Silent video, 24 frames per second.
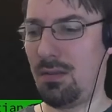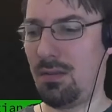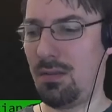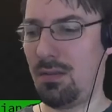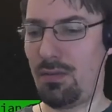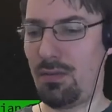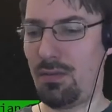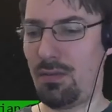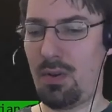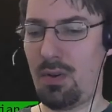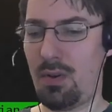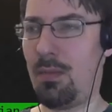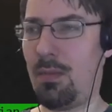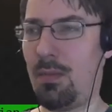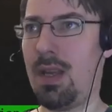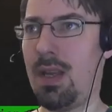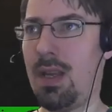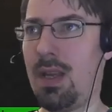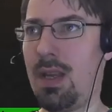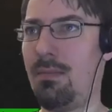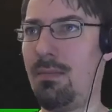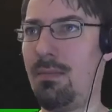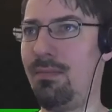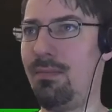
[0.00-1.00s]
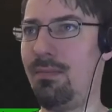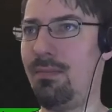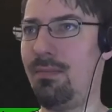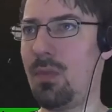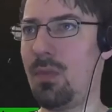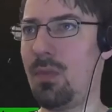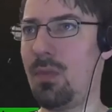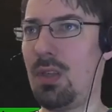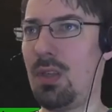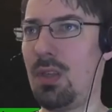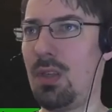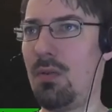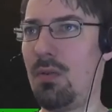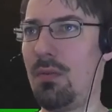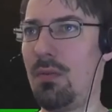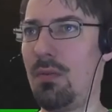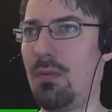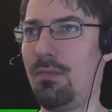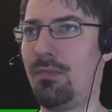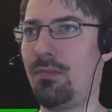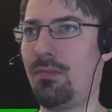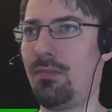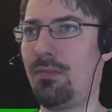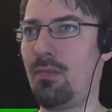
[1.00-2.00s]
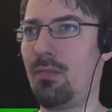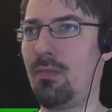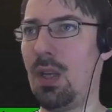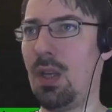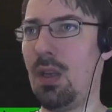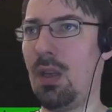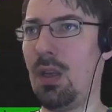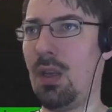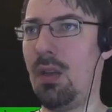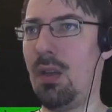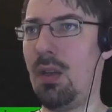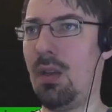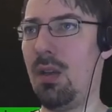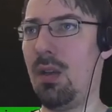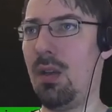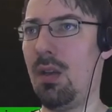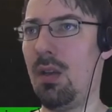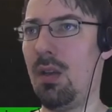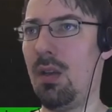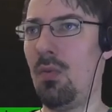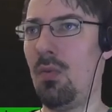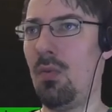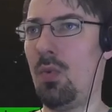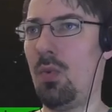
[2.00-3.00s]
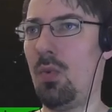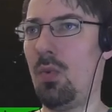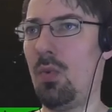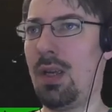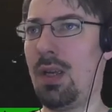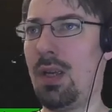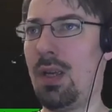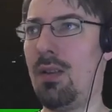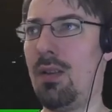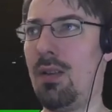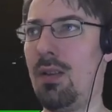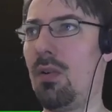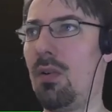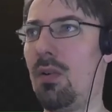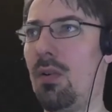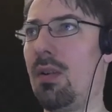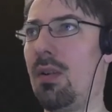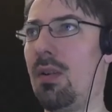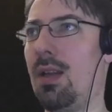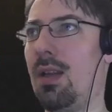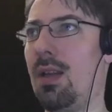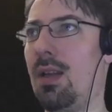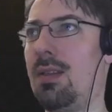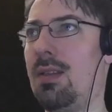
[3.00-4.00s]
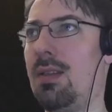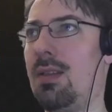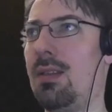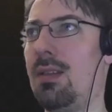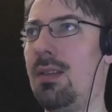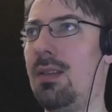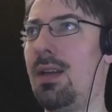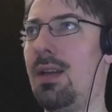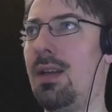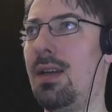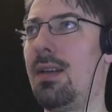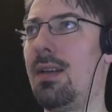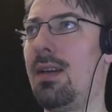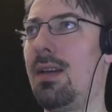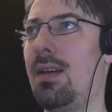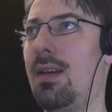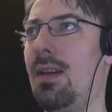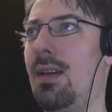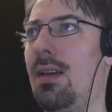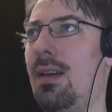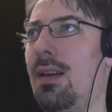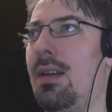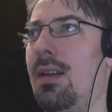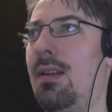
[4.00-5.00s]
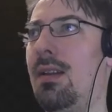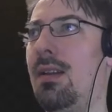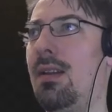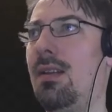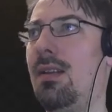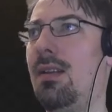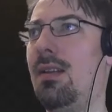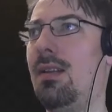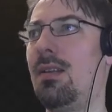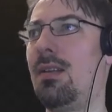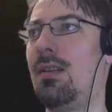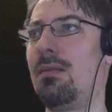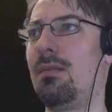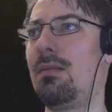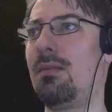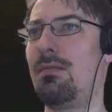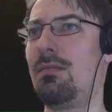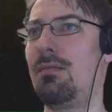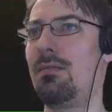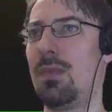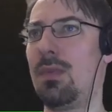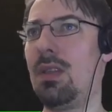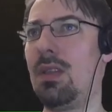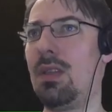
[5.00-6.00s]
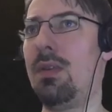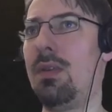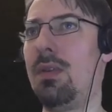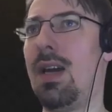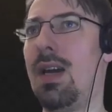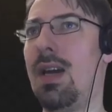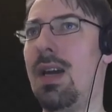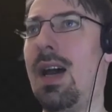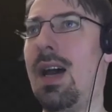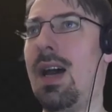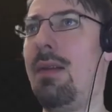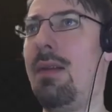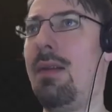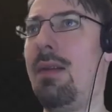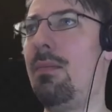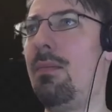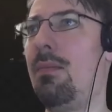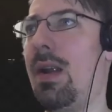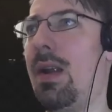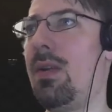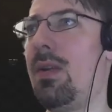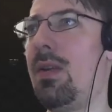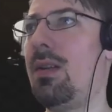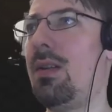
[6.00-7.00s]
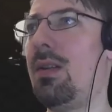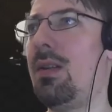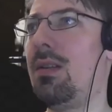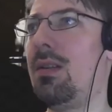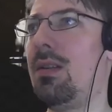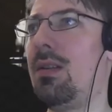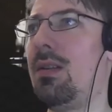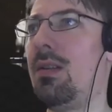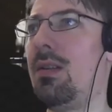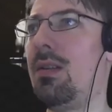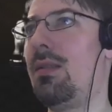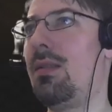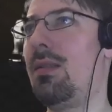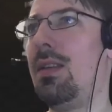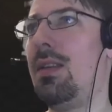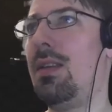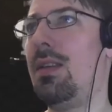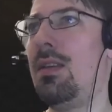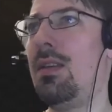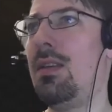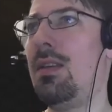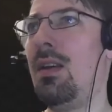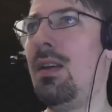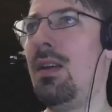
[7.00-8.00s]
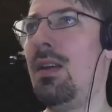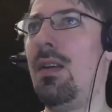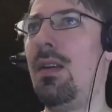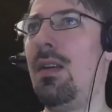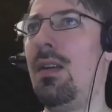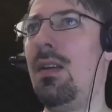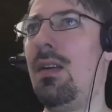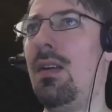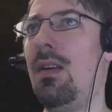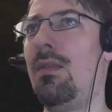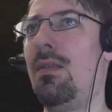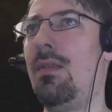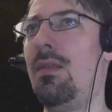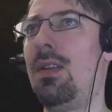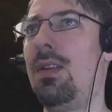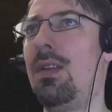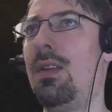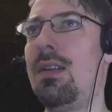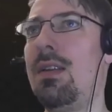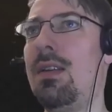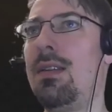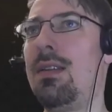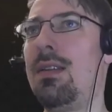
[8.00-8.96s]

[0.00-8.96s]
So we could look at this data in a given time period and see if there's anything